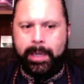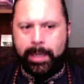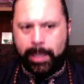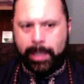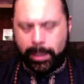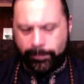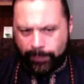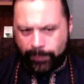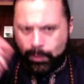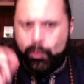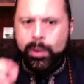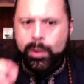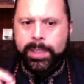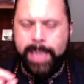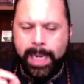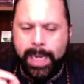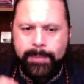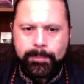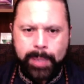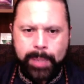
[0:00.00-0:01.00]
If it were
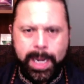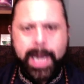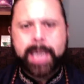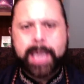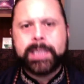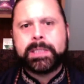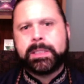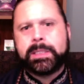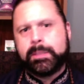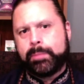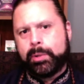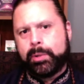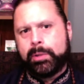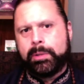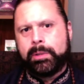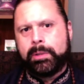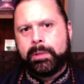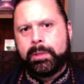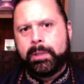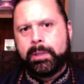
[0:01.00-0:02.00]
not
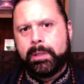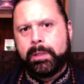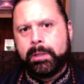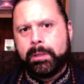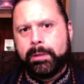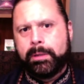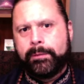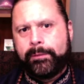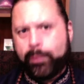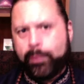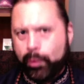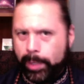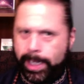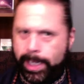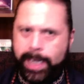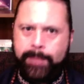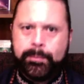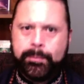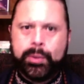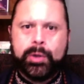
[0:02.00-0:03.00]
possible for
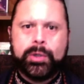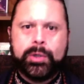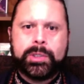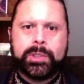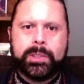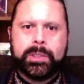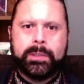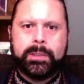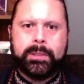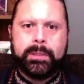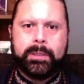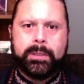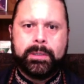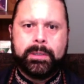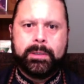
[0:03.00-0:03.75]
a person